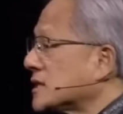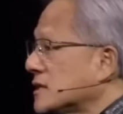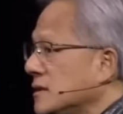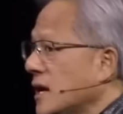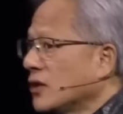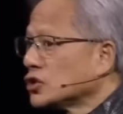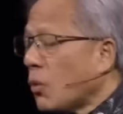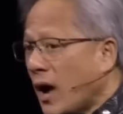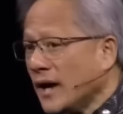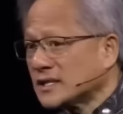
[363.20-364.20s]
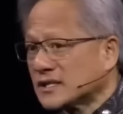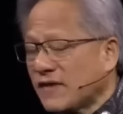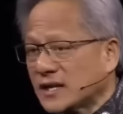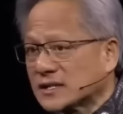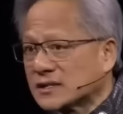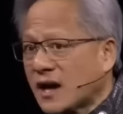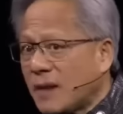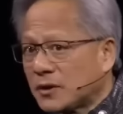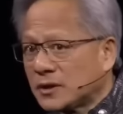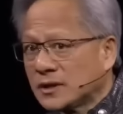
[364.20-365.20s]
It's now twice as fast
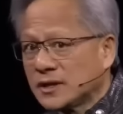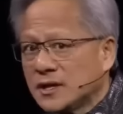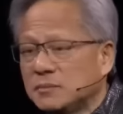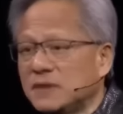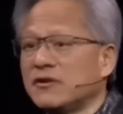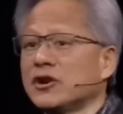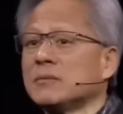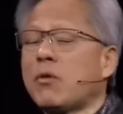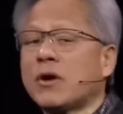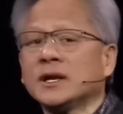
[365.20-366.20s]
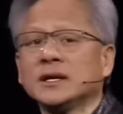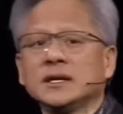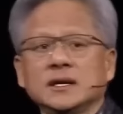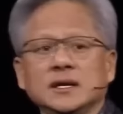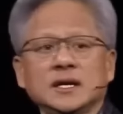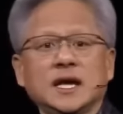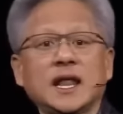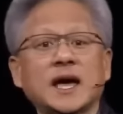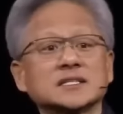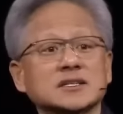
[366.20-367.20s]
as Hopper, but very importantly,
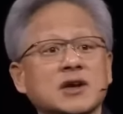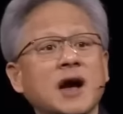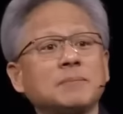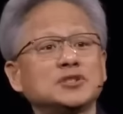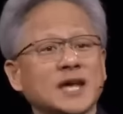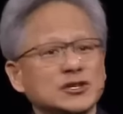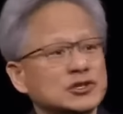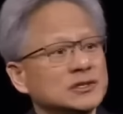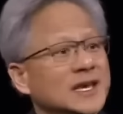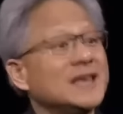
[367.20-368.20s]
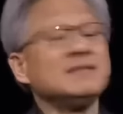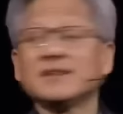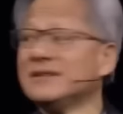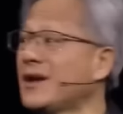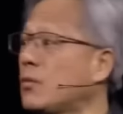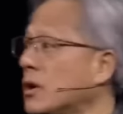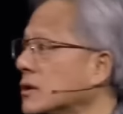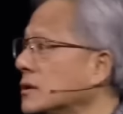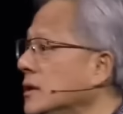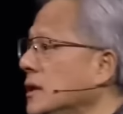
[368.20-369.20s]
it has computation in the
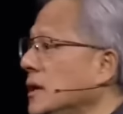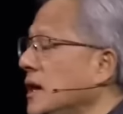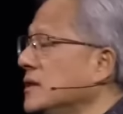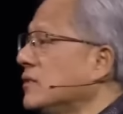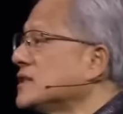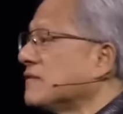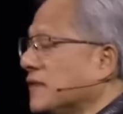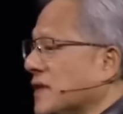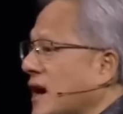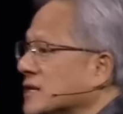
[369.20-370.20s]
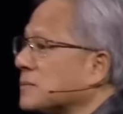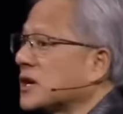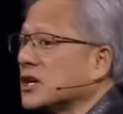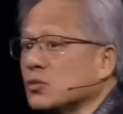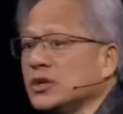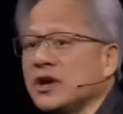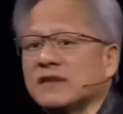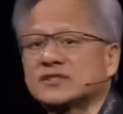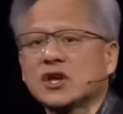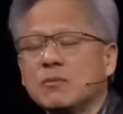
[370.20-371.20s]
network. And the reason for that is because
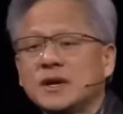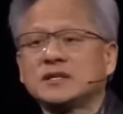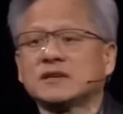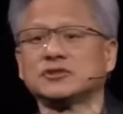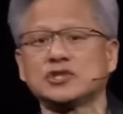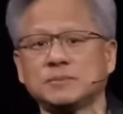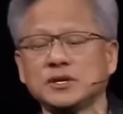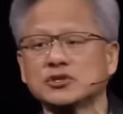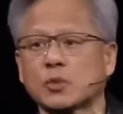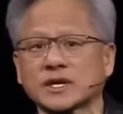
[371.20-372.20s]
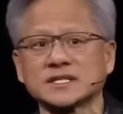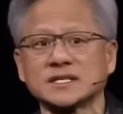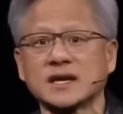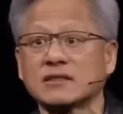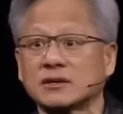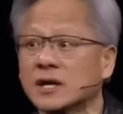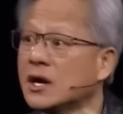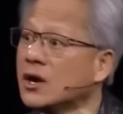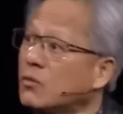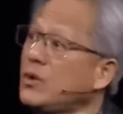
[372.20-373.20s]
when you have so many different GPUs working
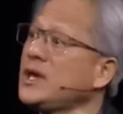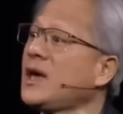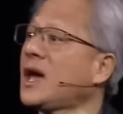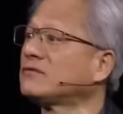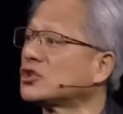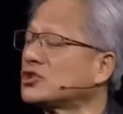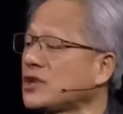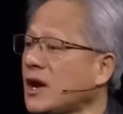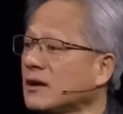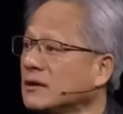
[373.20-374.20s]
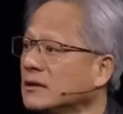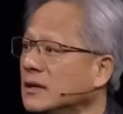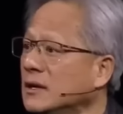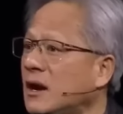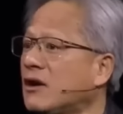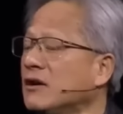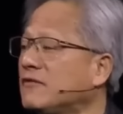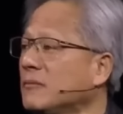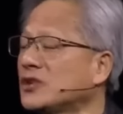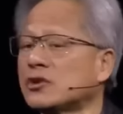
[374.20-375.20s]
together, we have to share
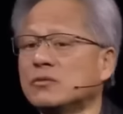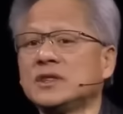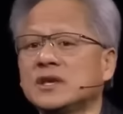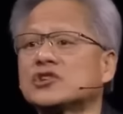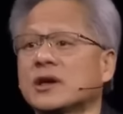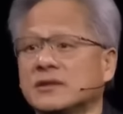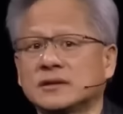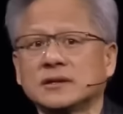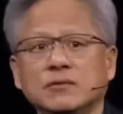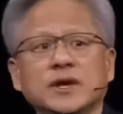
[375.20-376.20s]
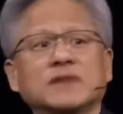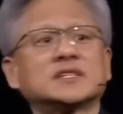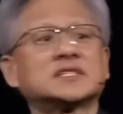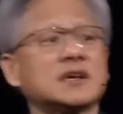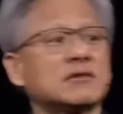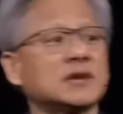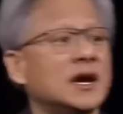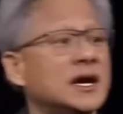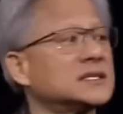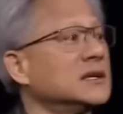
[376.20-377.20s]
our information with each other. We have to
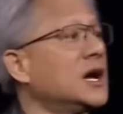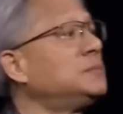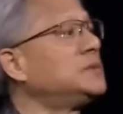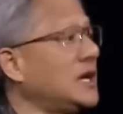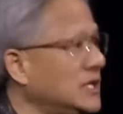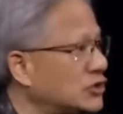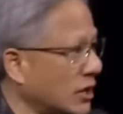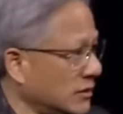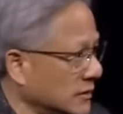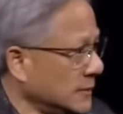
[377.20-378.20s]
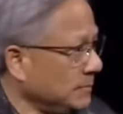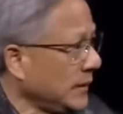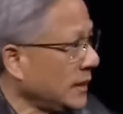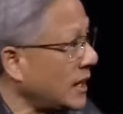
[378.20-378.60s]
synchronize and update each other.